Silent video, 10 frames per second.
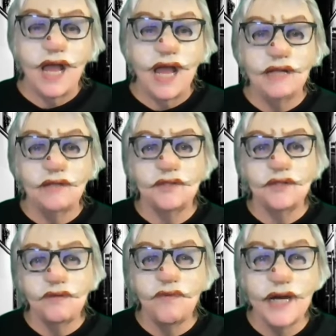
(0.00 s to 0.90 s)
And
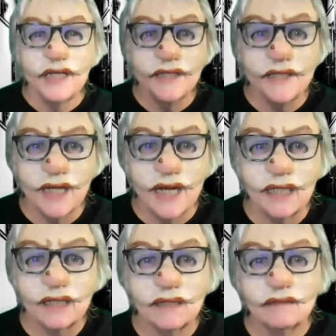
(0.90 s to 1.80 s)
so Wanda
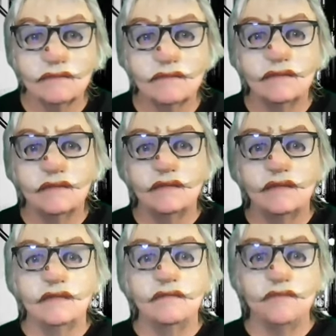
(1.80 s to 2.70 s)
Duck
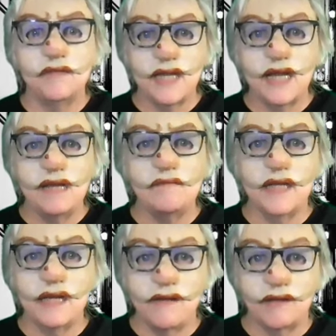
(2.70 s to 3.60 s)
became a
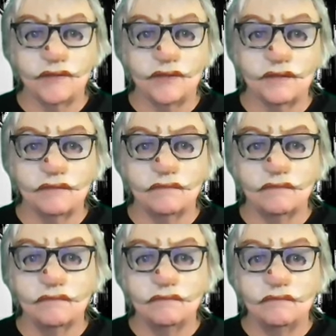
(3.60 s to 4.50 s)
character
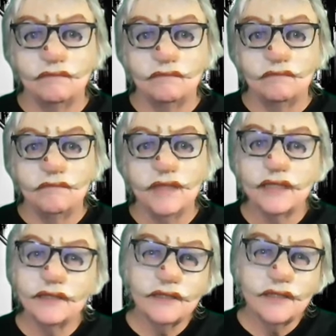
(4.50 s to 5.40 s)

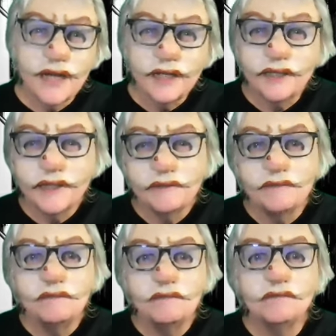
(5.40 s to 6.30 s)
because Duck
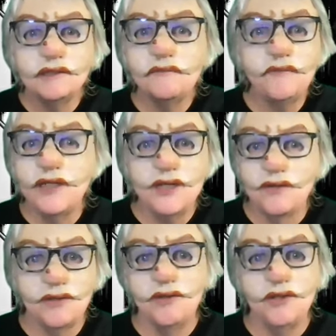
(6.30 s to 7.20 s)
was funnier
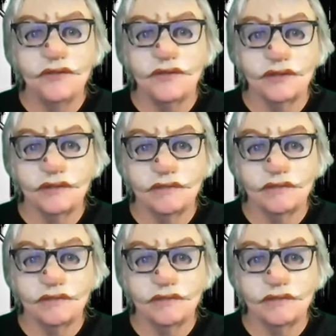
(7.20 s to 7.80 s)
than Duke.